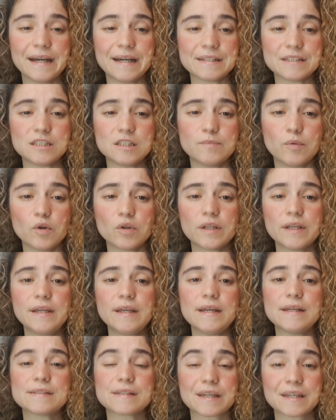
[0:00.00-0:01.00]
antibody
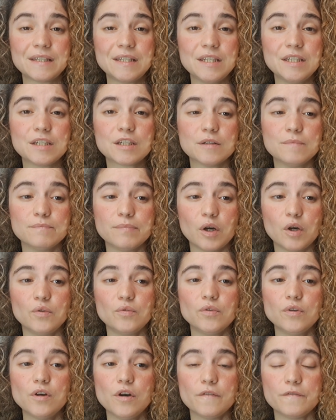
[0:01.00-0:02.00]
is a key
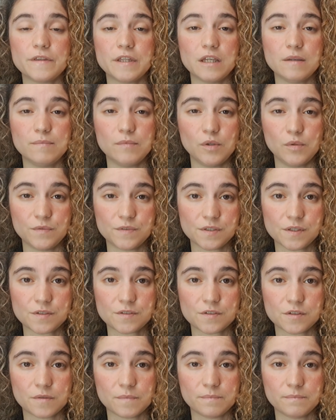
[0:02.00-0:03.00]
component of the immune
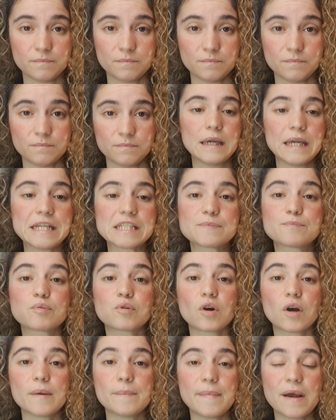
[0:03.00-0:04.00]
system. It's
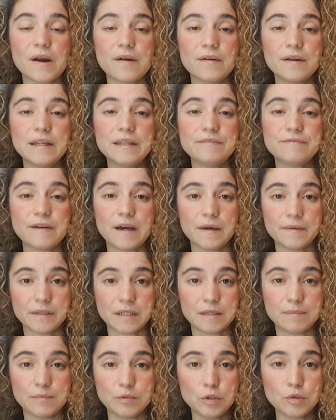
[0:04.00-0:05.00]
primarily found
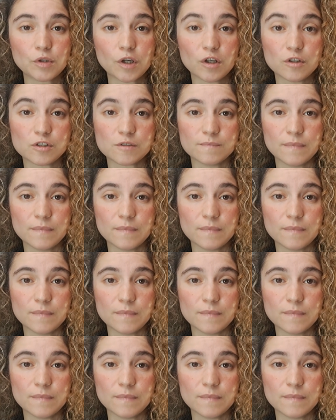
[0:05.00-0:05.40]
in mucous